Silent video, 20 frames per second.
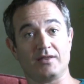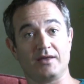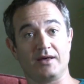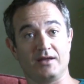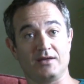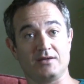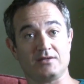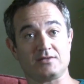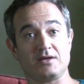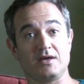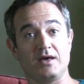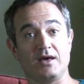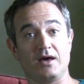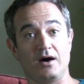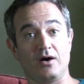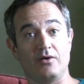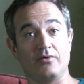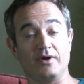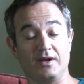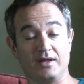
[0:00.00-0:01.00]
that has
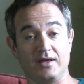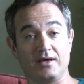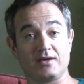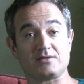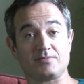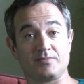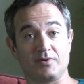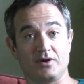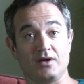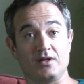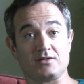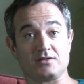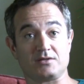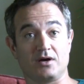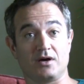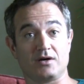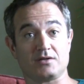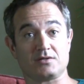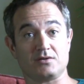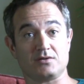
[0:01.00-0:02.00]
already experienced an
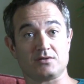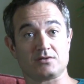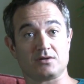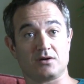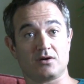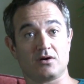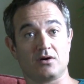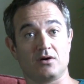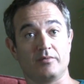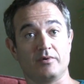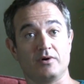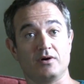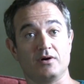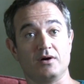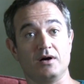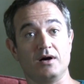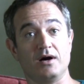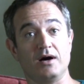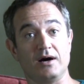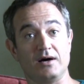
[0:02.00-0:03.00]

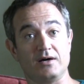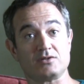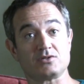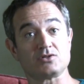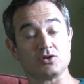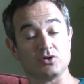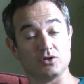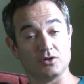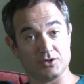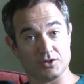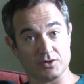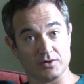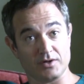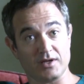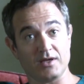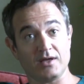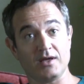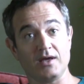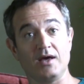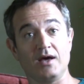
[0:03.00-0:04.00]
osteosarcoma
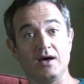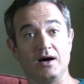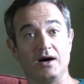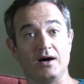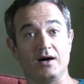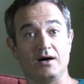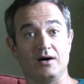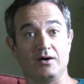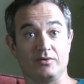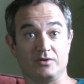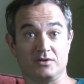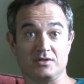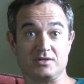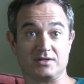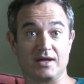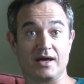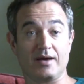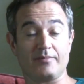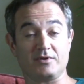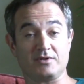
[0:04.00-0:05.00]
surgery, which is
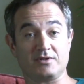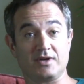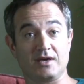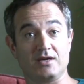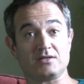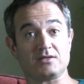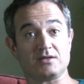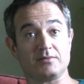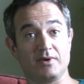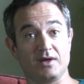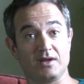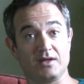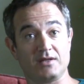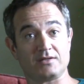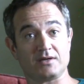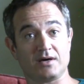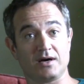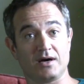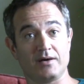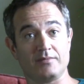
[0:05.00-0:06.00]
an amputation many
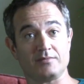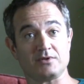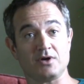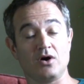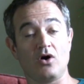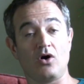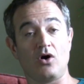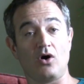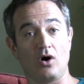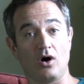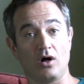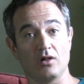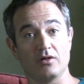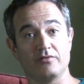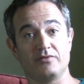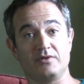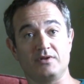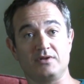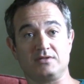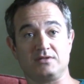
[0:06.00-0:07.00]
times. All
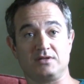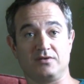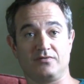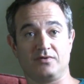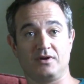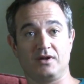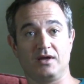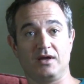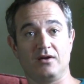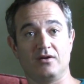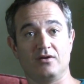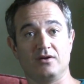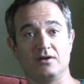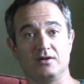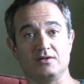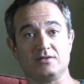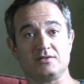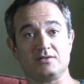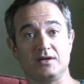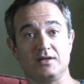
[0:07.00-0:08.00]
of these different
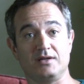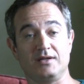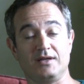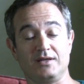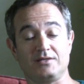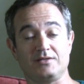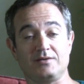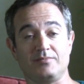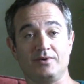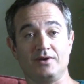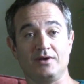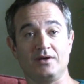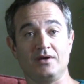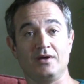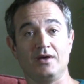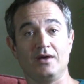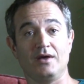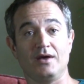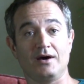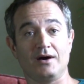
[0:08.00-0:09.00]
areas need to be
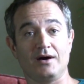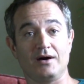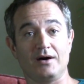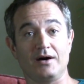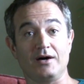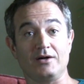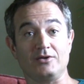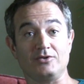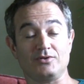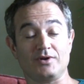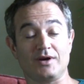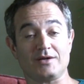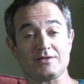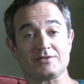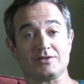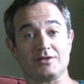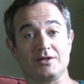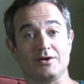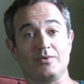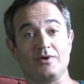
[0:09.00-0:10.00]
addressed
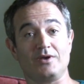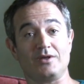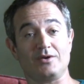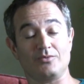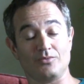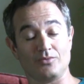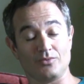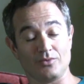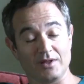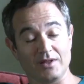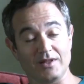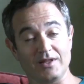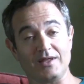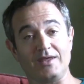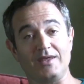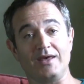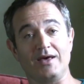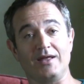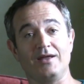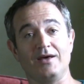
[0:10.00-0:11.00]
so that we can really
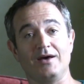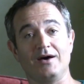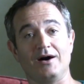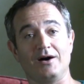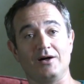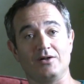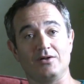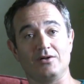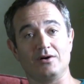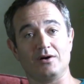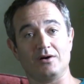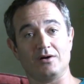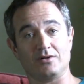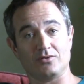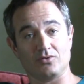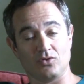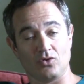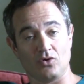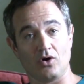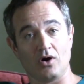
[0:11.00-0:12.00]
get a
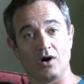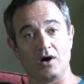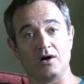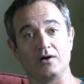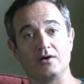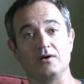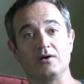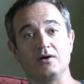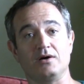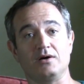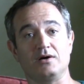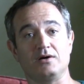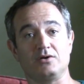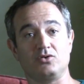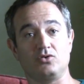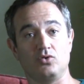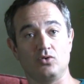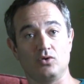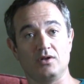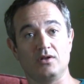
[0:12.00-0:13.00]
long,
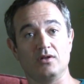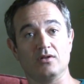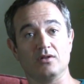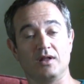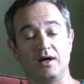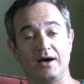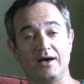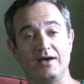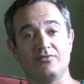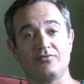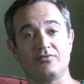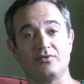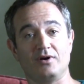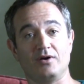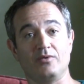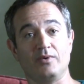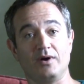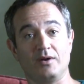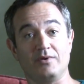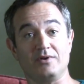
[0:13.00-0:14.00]
good life
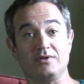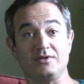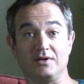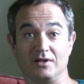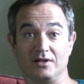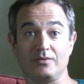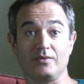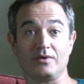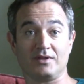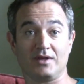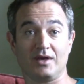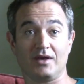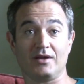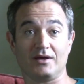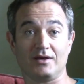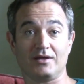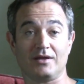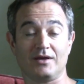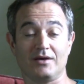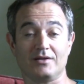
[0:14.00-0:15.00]
when we're dealing with
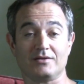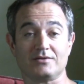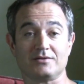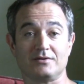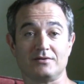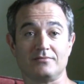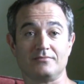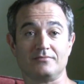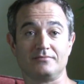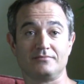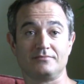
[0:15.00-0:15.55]
canine cancer.